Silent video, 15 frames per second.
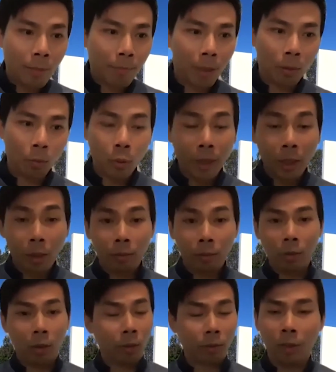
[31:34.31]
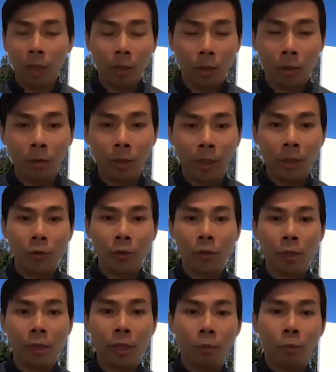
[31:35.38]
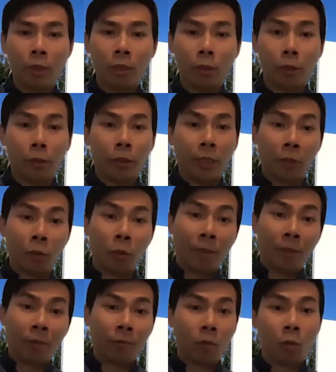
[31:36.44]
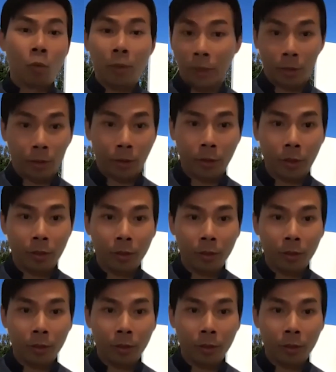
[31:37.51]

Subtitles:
But we not only use the research equipment for research.